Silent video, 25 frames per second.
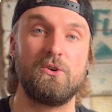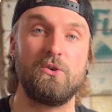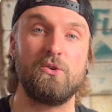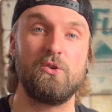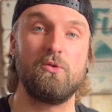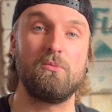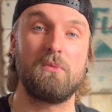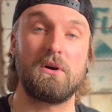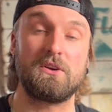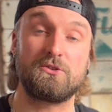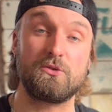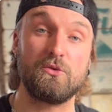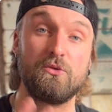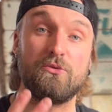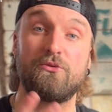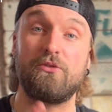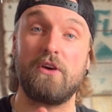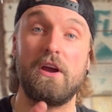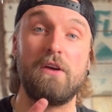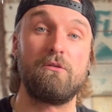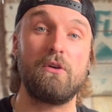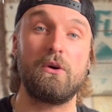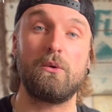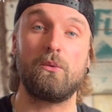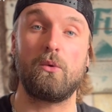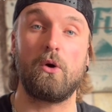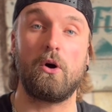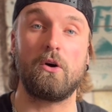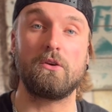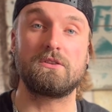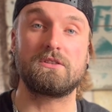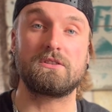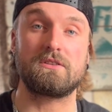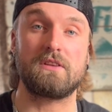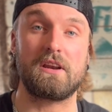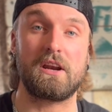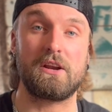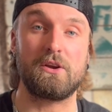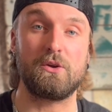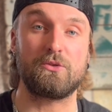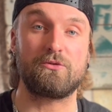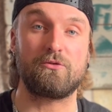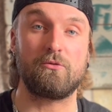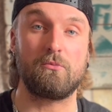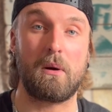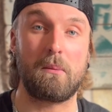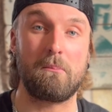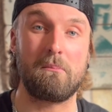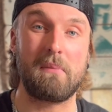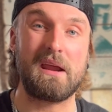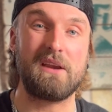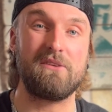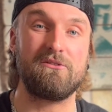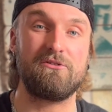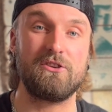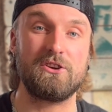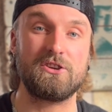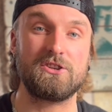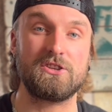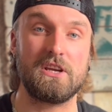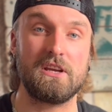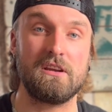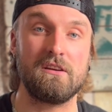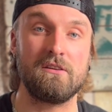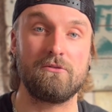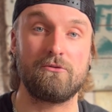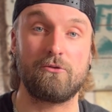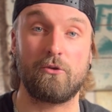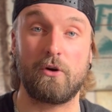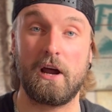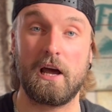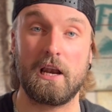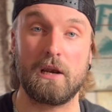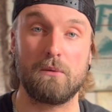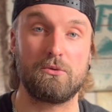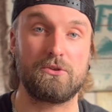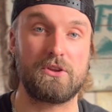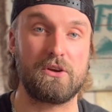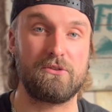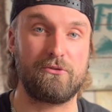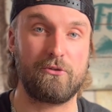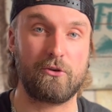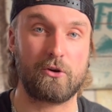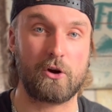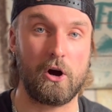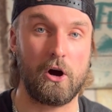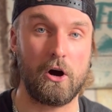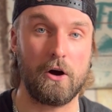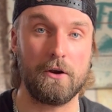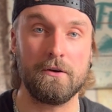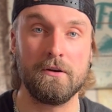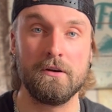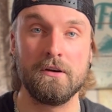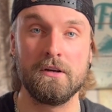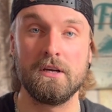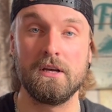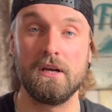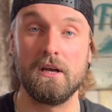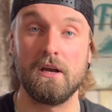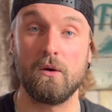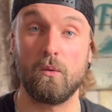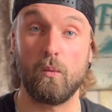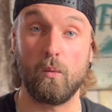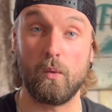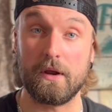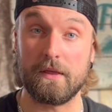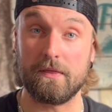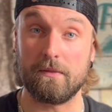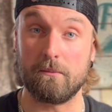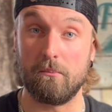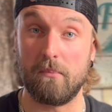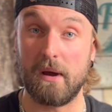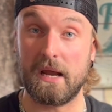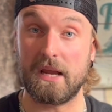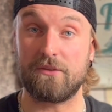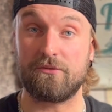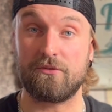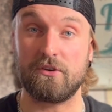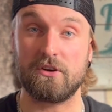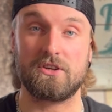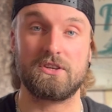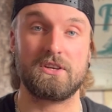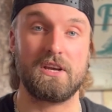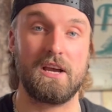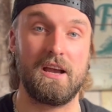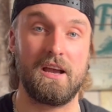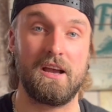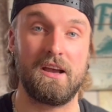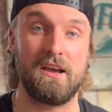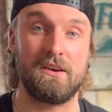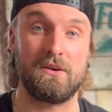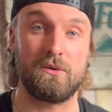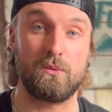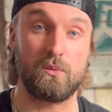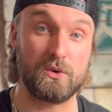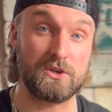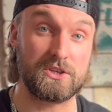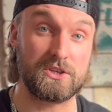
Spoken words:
you my two favorite rods that I use for my main fishing, for halibut and for cod, with baitfish and with